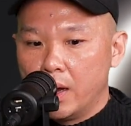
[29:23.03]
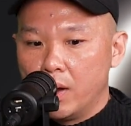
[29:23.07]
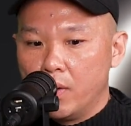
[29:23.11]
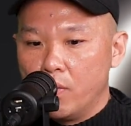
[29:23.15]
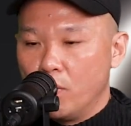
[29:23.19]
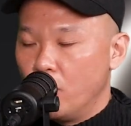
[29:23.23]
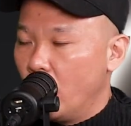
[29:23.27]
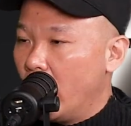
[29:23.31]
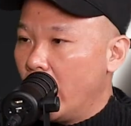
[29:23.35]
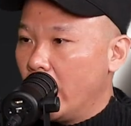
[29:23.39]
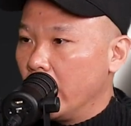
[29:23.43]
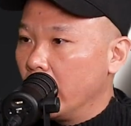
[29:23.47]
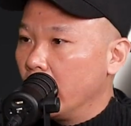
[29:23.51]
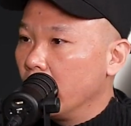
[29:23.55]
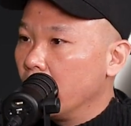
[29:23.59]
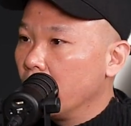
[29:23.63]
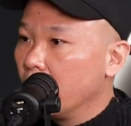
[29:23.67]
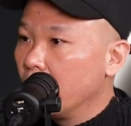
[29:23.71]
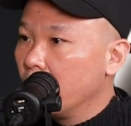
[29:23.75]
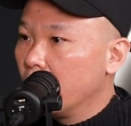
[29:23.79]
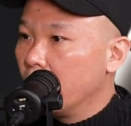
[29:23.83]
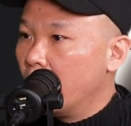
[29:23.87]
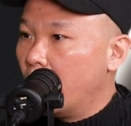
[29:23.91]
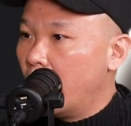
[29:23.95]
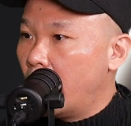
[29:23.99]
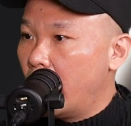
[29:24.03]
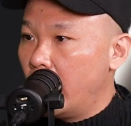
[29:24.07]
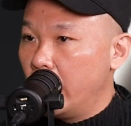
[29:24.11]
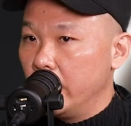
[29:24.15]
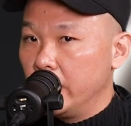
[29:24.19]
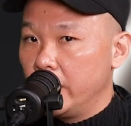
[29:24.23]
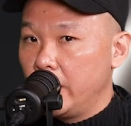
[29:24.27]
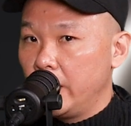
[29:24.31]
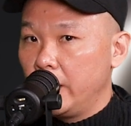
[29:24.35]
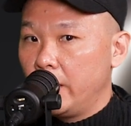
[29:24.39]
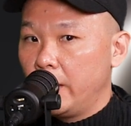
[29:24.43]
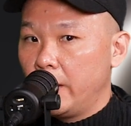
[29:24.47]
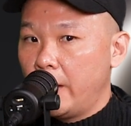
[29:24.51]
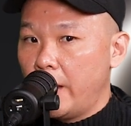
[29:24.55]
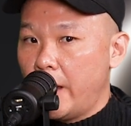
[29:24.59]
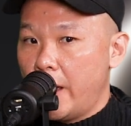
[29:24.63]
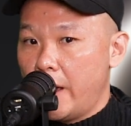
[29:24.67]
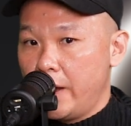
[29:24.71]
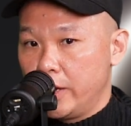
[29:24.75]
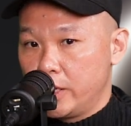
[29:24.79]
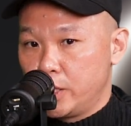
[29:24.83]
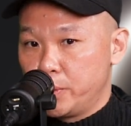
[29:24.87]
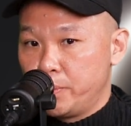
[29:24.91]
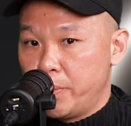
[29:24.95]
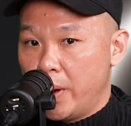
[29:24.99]
Why? Are they
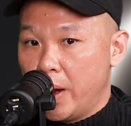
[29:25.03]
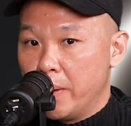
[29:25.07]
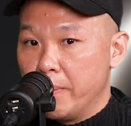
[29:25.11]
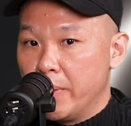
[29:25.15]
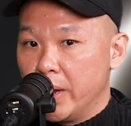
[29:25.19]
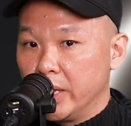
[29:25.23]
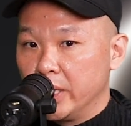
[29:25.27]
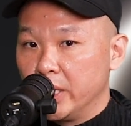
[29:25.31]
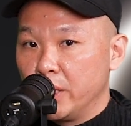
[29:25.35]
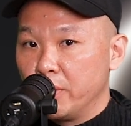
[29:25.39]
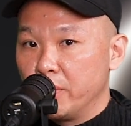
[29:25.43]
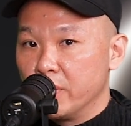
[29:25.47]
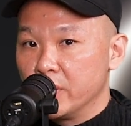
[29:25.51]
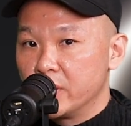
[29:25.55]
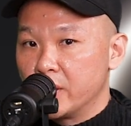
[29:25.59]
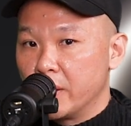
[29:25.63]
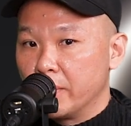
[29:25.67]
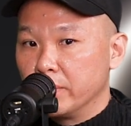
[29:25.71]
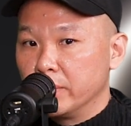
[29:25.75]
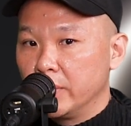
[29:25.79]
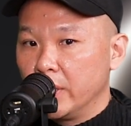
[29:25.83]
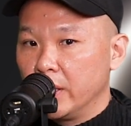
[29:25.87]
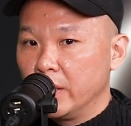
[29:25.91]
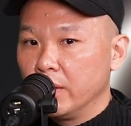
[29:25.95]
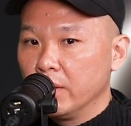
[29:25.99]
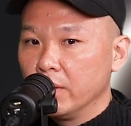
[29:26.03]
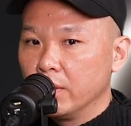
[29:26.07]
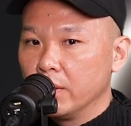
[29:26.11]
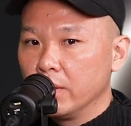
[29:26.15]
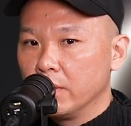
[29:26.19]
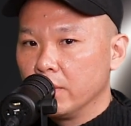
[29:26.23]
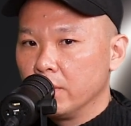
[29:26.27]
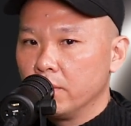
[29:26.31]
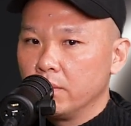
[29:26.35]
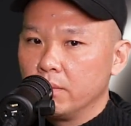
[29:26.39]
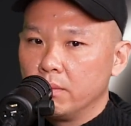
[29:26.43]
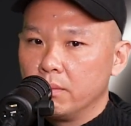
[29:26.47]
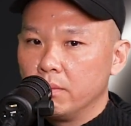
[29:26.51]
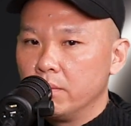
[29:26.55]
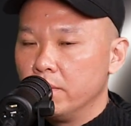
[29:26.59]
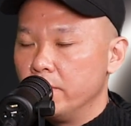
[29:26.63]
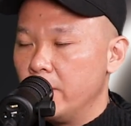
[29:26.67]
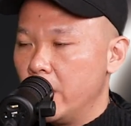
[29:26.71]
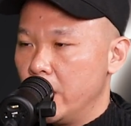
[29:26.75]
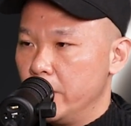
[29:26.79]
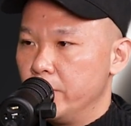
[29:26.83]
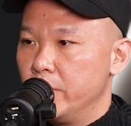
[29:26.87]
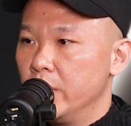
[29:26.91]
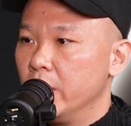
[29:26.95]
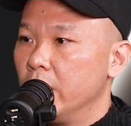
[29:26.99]
experimenting with something?
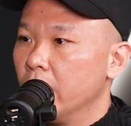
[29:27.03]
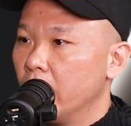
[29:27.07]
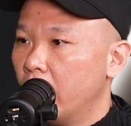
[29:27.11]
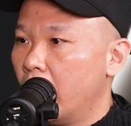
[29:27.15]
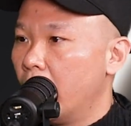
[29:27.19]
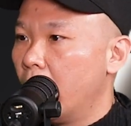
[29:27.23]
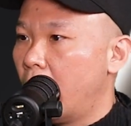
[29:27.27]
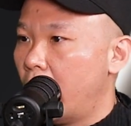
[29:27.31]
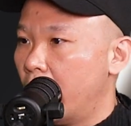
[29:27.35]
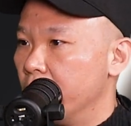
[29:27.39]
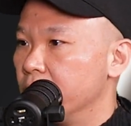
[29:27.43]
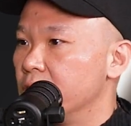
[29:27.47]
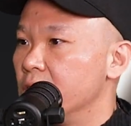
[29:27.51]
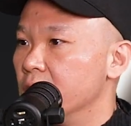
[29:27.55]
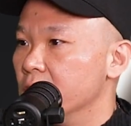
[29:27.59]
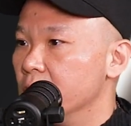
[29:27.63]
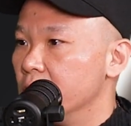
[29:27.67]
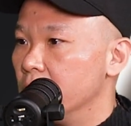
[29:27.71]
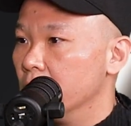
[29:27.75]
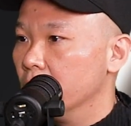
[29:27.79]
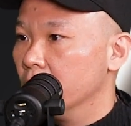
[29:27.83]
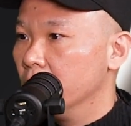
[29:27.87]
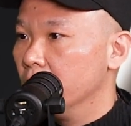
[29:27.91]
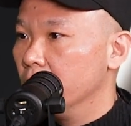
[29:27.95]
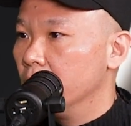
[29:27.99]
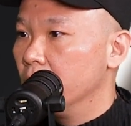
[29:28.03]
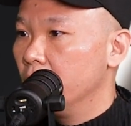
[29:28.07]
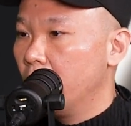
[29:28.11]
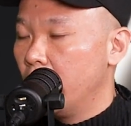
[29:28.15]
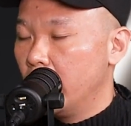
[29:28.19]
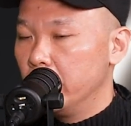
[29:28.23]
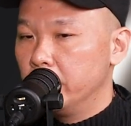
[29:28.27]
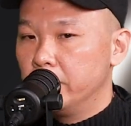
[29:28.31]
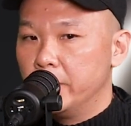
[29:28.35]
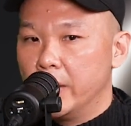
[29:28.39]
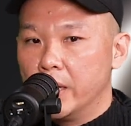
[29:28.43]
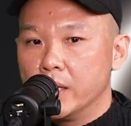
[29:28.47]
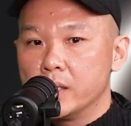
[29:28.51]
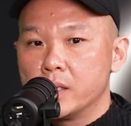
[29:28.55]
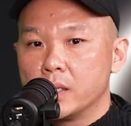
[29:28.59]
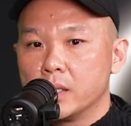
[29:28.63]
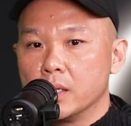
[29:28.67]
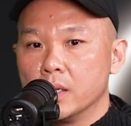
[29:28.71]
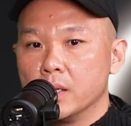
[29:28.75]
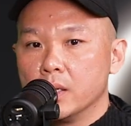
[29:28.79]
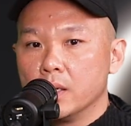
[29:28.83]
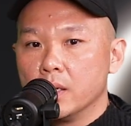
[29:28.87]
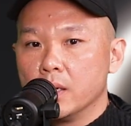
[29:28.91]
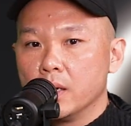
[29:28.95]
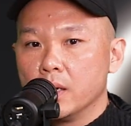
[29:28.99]
Maybe, half sincerely at best.
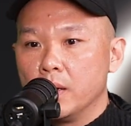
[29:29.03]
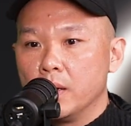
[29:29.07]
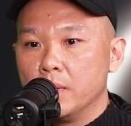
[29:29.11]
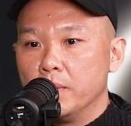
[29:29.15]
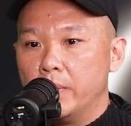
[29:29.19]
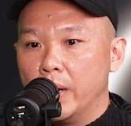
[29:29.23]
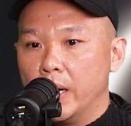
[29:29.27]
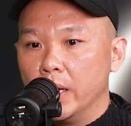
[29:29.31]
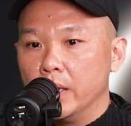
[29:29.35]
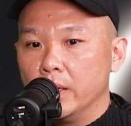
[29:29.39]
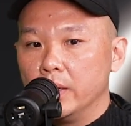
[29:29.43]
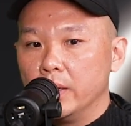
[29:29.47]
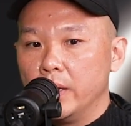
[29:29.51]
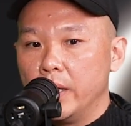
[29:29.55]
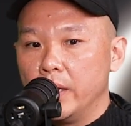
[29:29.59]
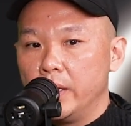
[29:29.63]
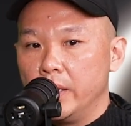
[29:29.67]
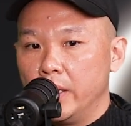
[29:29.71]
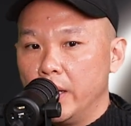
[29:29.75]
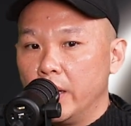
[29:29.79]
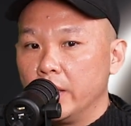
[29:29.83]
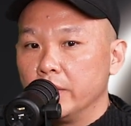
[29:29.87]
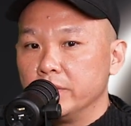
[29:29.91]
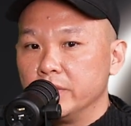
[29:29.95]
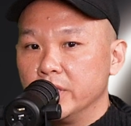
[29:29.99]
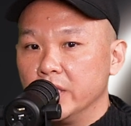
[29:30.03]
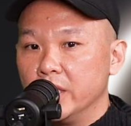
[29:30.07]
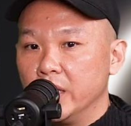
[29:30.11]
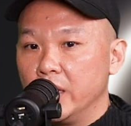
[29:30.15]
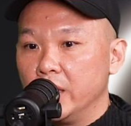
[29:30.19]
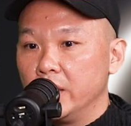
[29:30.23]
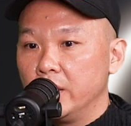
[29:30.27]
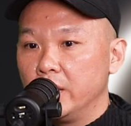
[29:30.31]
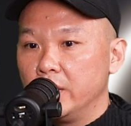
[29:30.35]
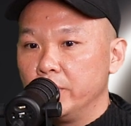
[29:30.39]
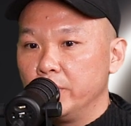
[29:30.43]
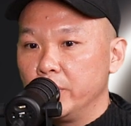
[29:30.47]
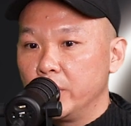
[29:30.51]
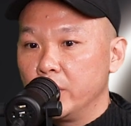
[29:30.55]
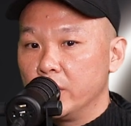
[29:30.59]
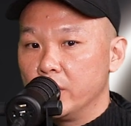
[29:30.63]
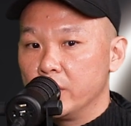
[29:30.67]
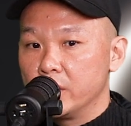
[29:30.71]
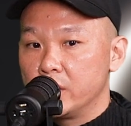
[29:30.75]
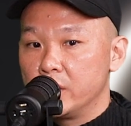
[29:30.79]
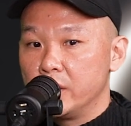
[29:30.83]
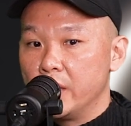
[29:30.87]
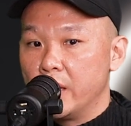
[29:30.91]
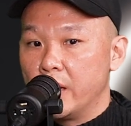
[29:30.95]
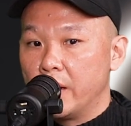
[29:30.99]
But at the end of the day,
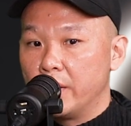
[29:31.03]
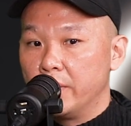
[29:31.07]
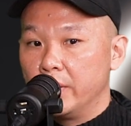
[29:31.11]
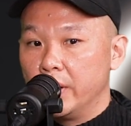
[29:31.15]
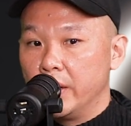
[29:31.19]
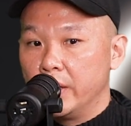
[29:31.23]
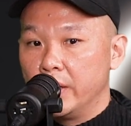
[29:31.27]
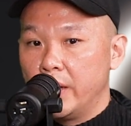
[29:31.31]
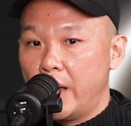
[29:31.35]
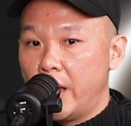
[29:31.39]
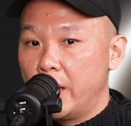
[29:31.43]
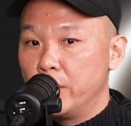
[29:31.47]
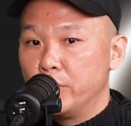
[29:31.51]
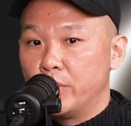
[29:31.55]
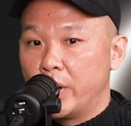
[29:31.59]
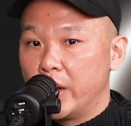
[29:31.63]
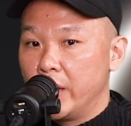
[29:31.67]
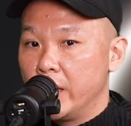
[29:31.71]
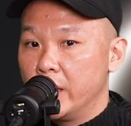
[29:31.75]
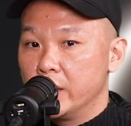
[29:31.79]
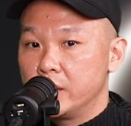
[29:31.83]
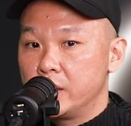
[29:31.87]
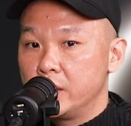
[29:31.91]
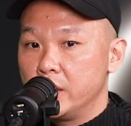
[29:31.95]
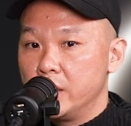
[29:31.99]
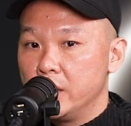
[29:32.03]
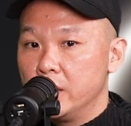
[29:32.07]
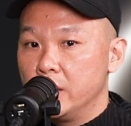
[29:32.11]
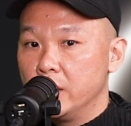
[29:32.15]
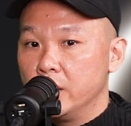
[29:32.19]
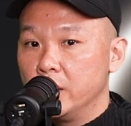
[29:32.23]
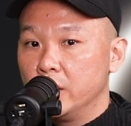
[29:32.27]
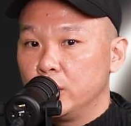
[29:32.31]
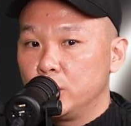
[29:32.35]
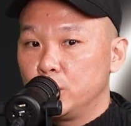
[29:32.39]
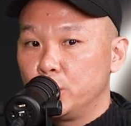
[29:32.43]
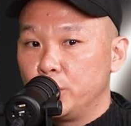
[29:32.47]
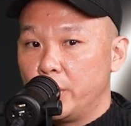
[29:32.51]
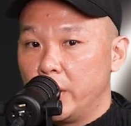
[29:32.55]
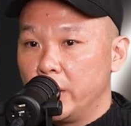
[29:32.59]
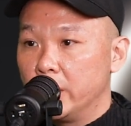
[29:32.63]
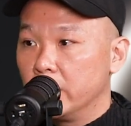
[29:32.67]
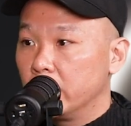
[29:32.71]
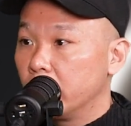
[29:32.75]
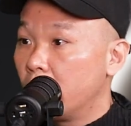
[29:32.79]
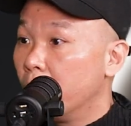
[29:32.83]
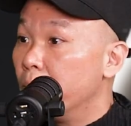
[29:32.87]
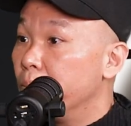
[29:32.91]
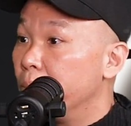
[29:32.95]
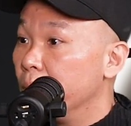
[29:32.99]
because they are an NYSE
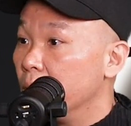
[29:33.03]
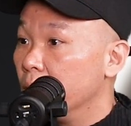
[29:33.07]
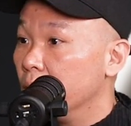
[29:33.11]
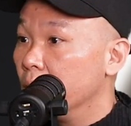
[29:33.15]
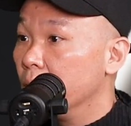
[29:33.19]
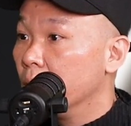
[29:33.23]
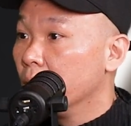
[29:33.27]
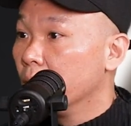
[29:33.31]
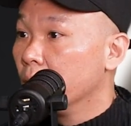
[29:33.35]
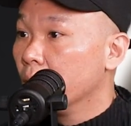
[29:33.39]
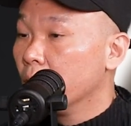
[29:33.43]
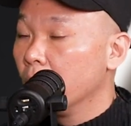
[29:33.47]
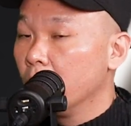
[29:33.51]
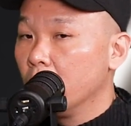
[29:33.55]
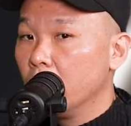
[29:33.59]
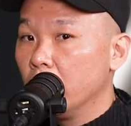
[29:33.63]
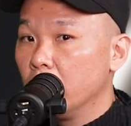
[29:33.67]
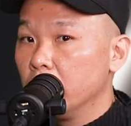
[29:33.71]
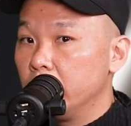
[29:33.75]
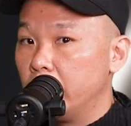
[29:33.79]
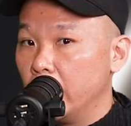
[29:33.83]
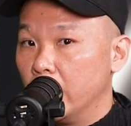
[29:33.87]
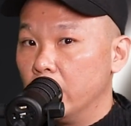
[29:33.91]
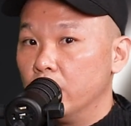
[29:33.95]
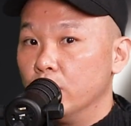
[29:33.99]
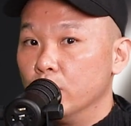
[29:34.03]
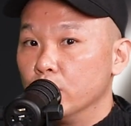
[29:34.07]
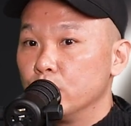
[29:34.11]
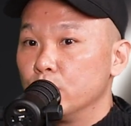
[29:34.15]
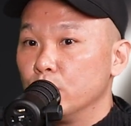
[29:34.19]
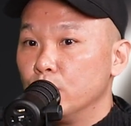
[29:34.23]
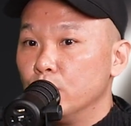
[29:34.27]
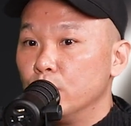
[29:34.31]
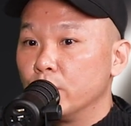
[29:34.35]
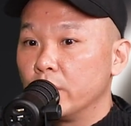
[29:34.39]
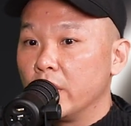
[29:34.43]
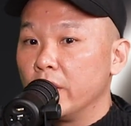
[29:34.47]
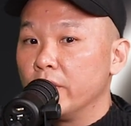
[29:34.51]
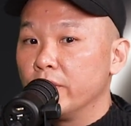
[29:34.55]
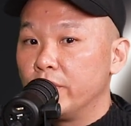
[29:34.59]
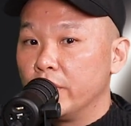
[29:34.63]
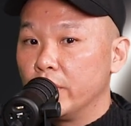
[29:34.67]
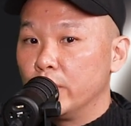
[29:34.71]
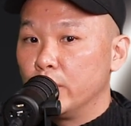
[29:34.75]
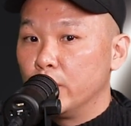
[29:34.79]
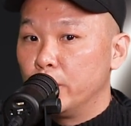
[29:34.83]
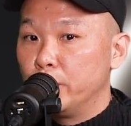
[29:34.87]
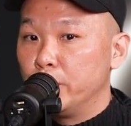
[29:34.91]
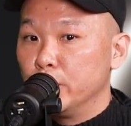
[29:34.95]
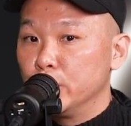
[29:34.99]
traded company, they are also looking for
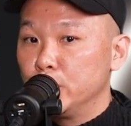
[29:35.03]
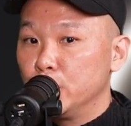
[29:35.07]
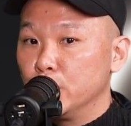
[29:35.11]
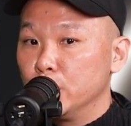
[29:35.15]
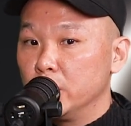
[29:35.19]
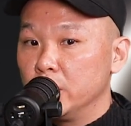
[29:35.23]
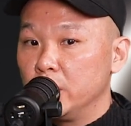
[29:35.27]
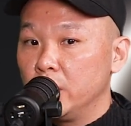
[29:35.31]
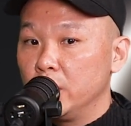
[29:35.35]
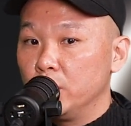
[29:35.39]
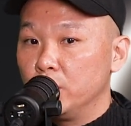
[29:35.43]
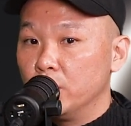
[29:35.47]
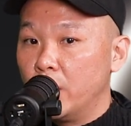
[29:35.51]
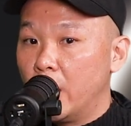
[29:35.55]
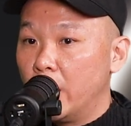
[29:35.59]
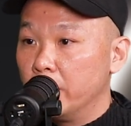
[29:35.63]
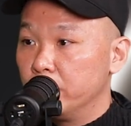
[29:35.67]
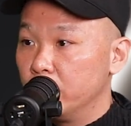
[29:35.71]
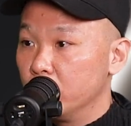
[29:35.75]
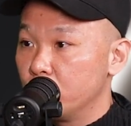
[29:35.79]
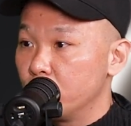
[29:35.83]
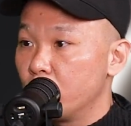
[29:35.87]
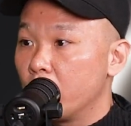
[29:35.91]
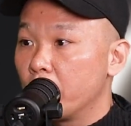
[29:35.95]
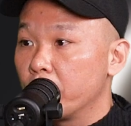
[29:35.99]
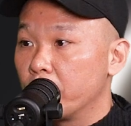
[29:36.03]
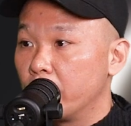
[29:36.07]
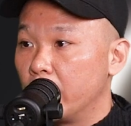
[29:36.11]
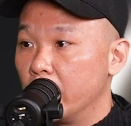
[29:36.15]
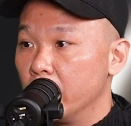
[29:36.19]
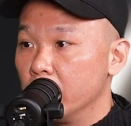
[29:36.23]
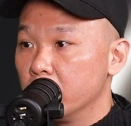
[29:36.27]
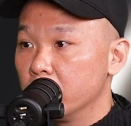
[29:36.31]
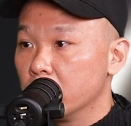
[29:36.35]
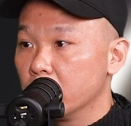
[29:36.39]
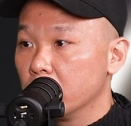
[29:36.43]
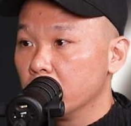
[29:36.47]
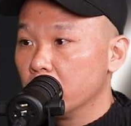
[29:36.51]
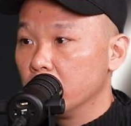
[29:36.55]
an opportunity to up the stock price.